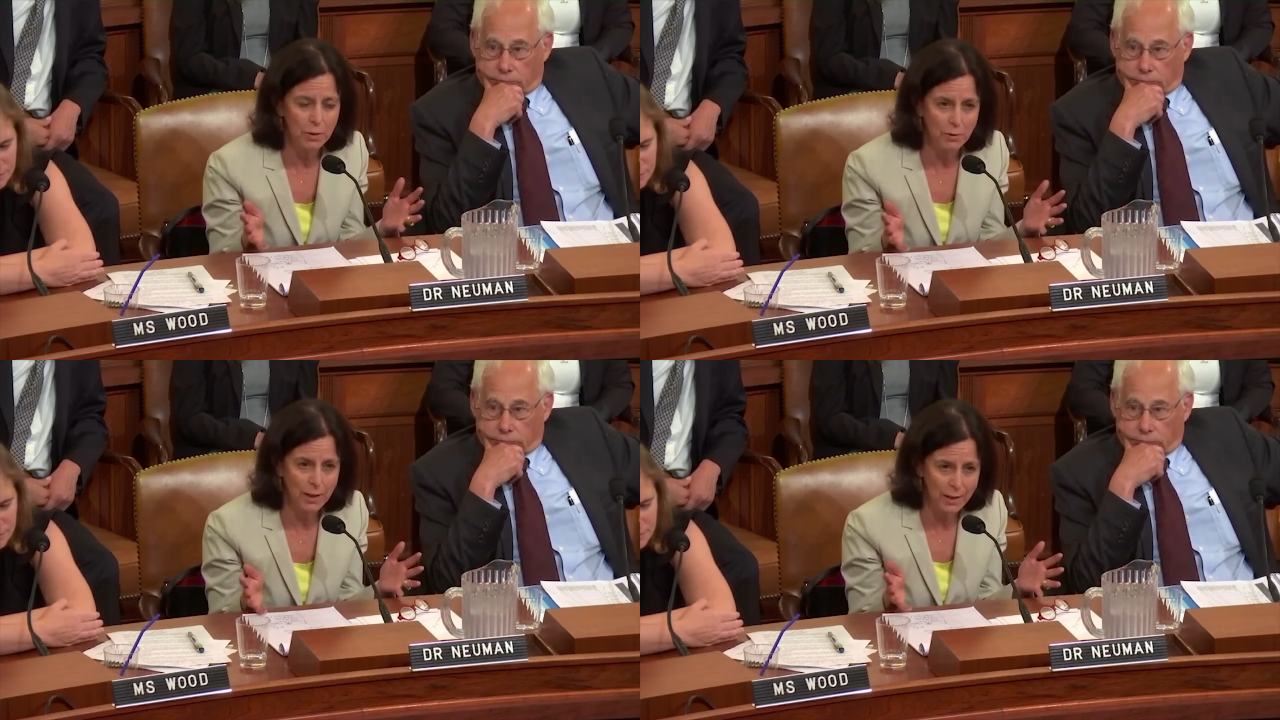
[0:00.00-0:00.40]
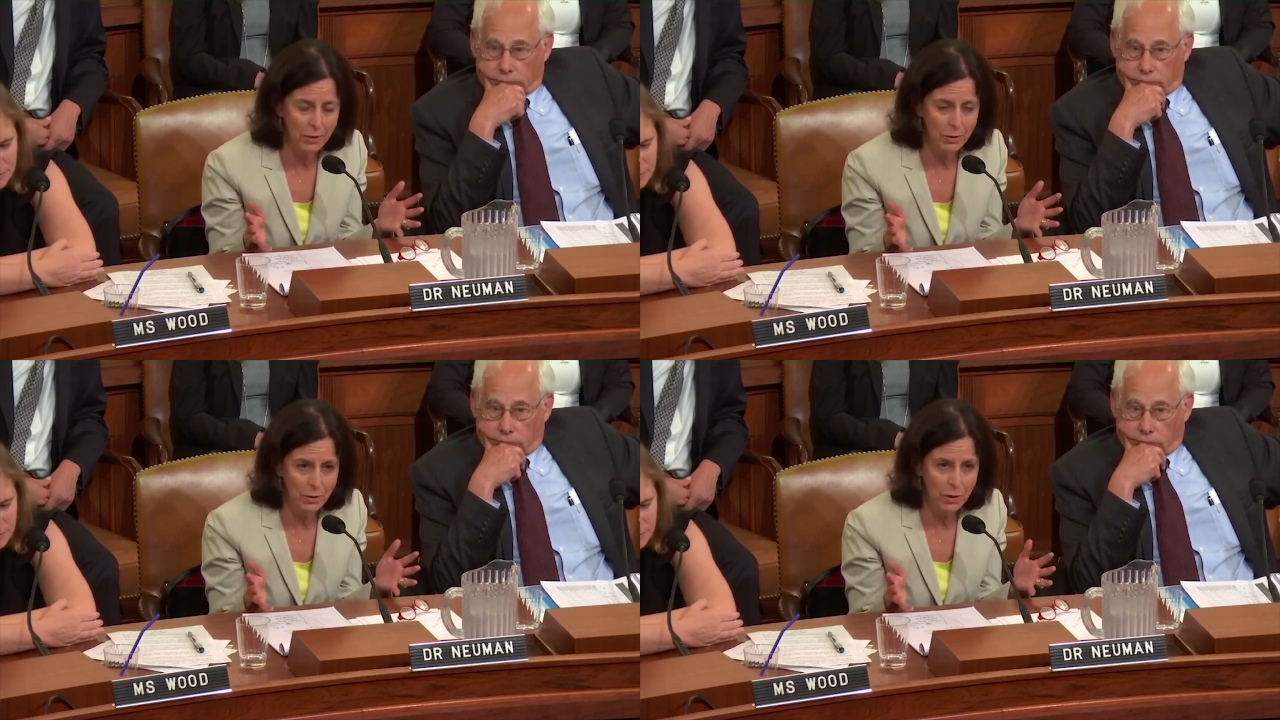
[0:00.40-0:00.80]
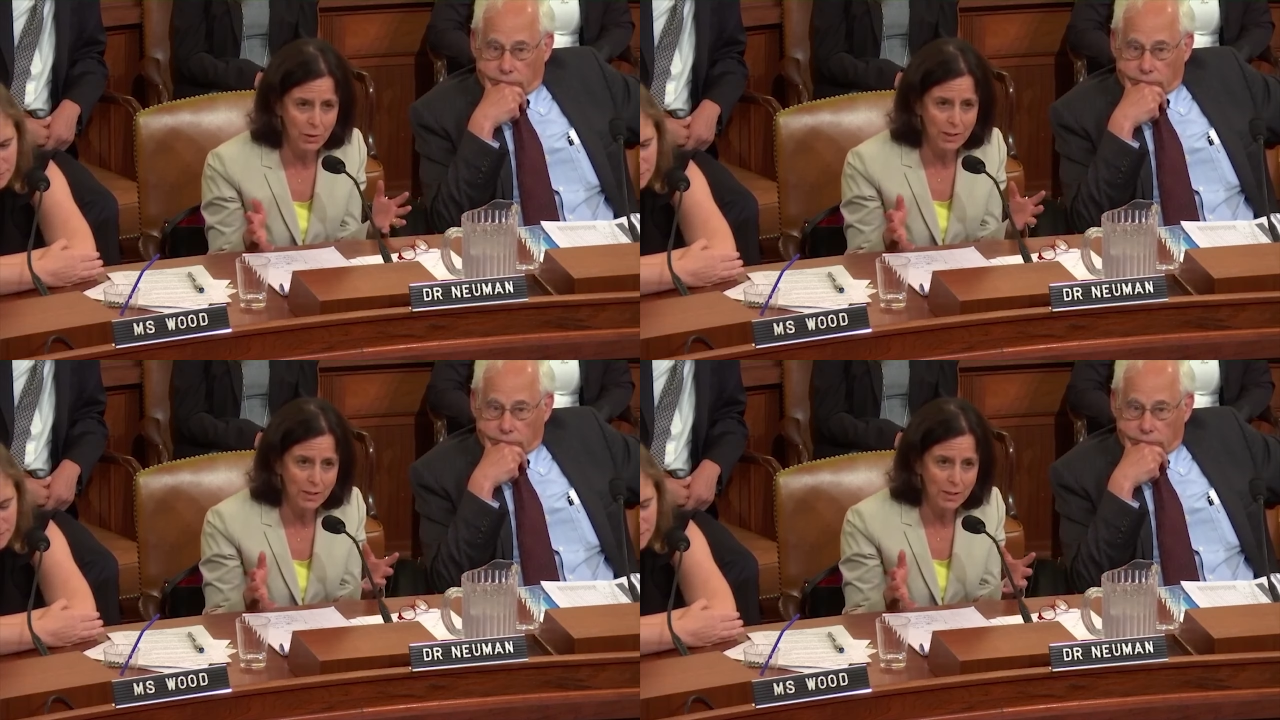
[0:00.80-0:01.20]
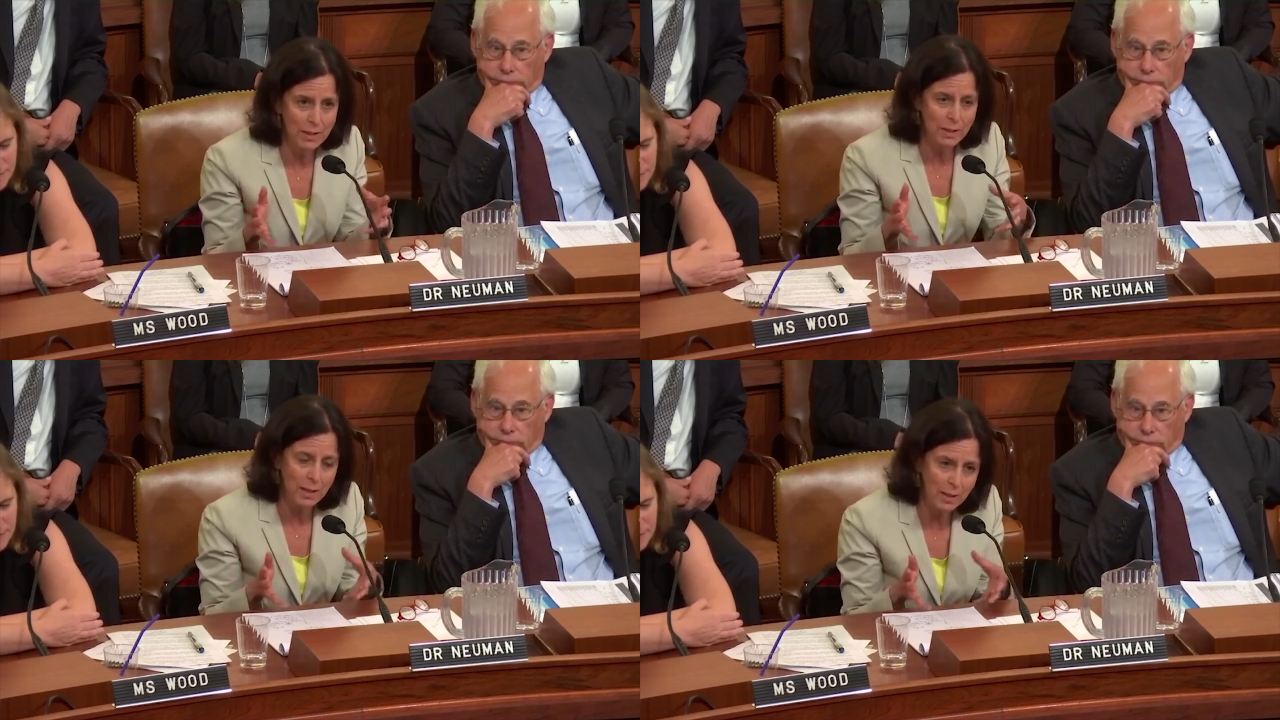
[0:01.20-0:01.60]
Speaker 1: of providers. So it,
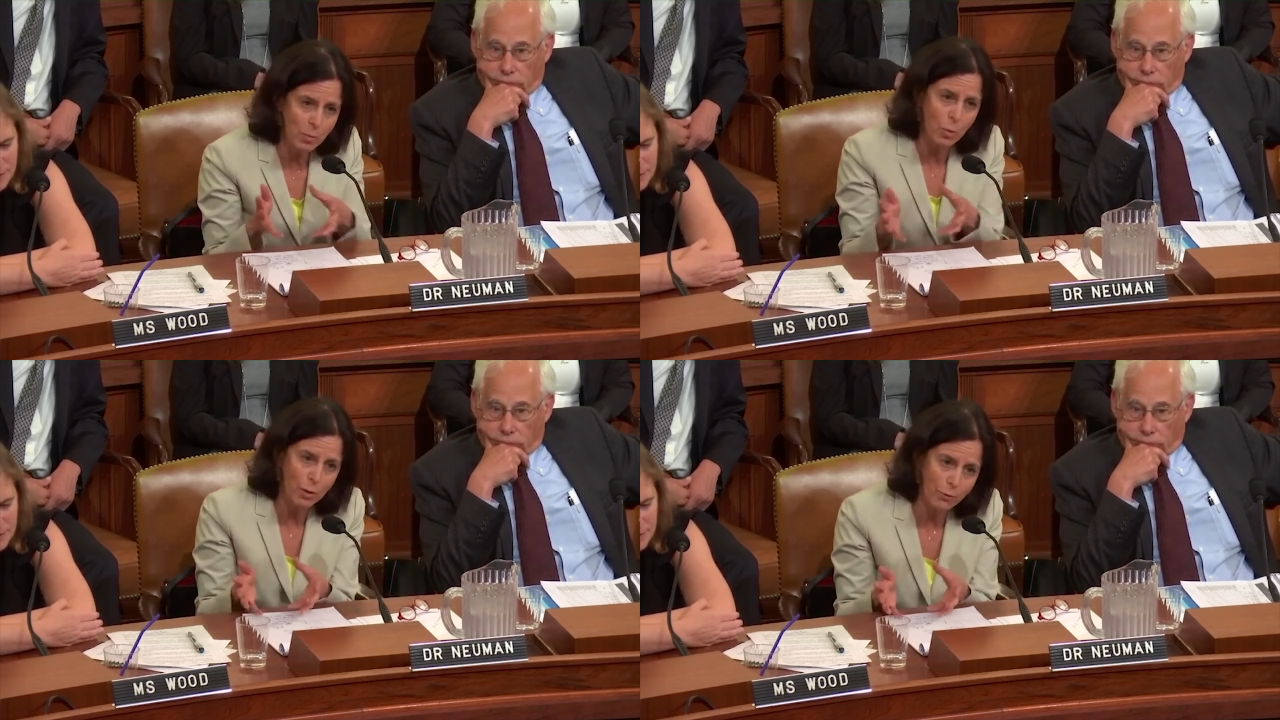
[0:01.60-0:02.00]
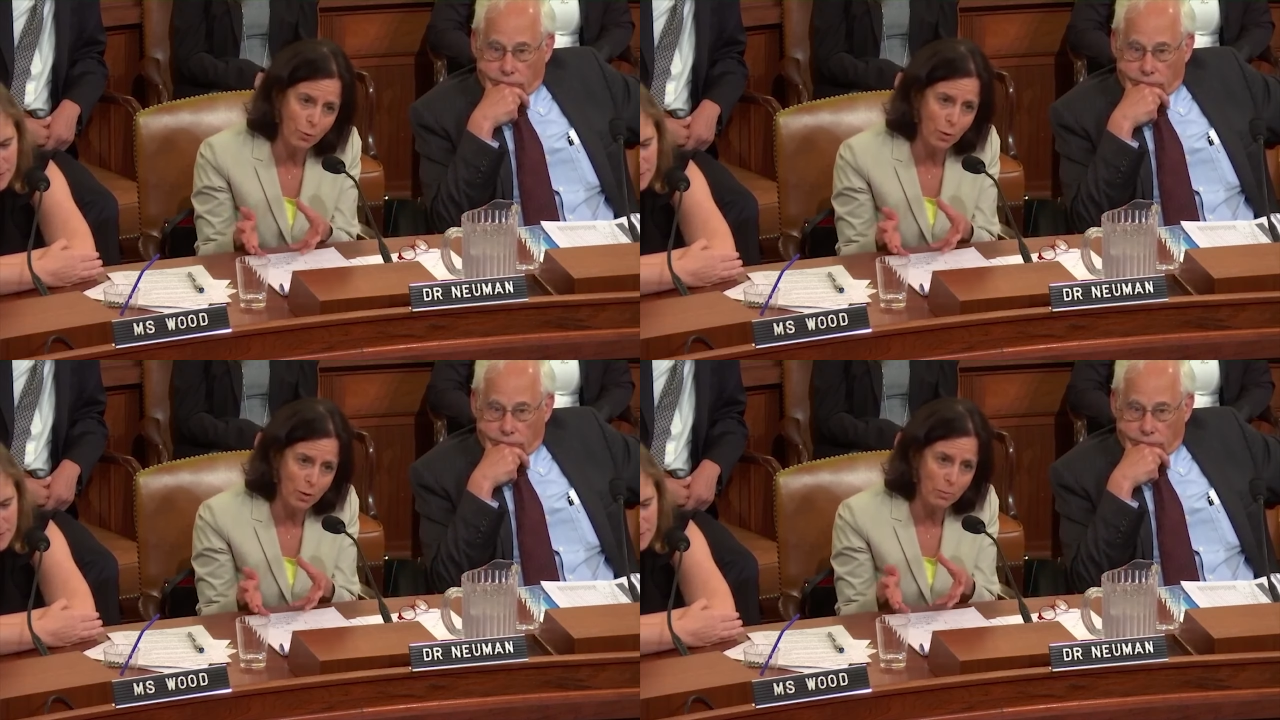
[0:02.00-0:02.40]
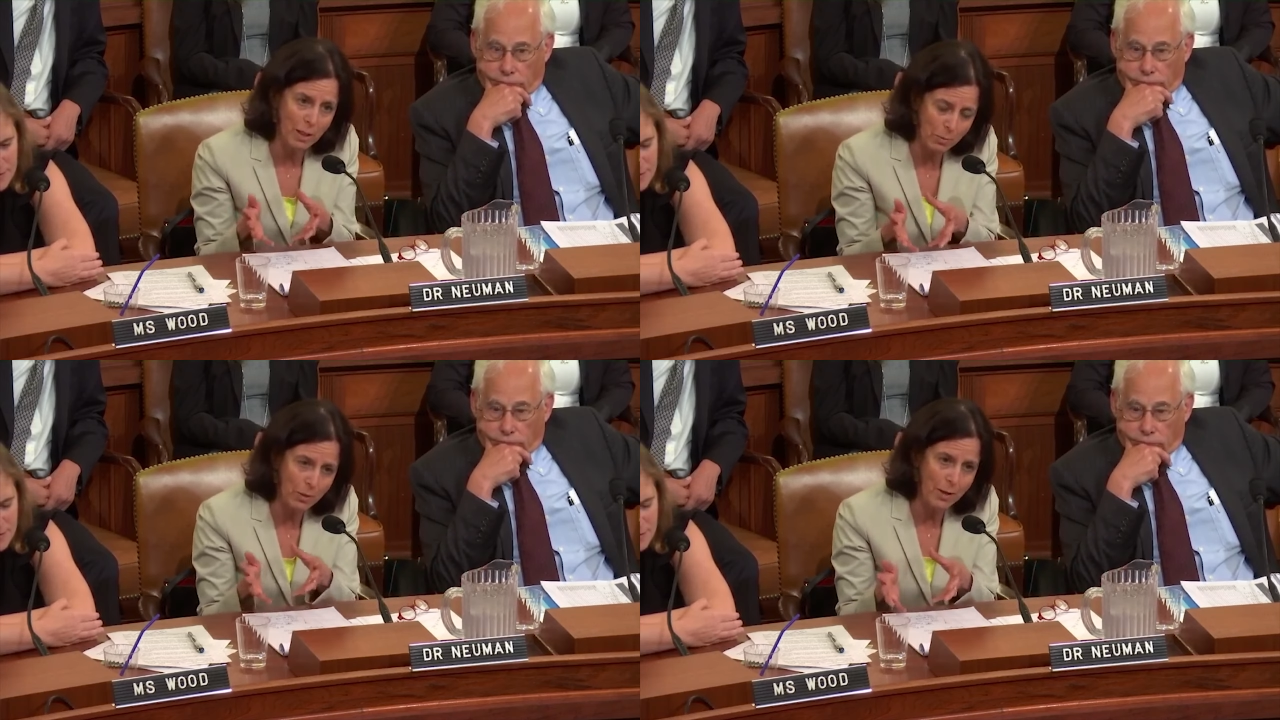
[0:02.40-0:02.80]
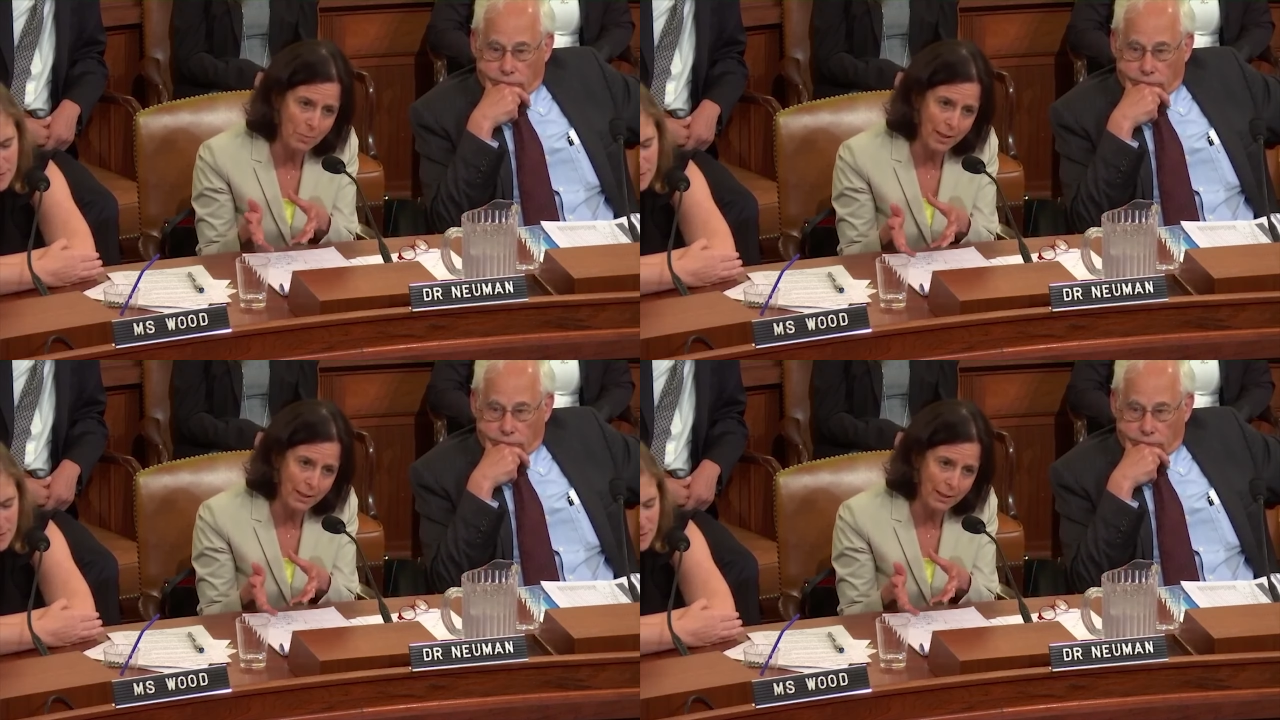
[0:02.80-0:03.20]
it does more for people on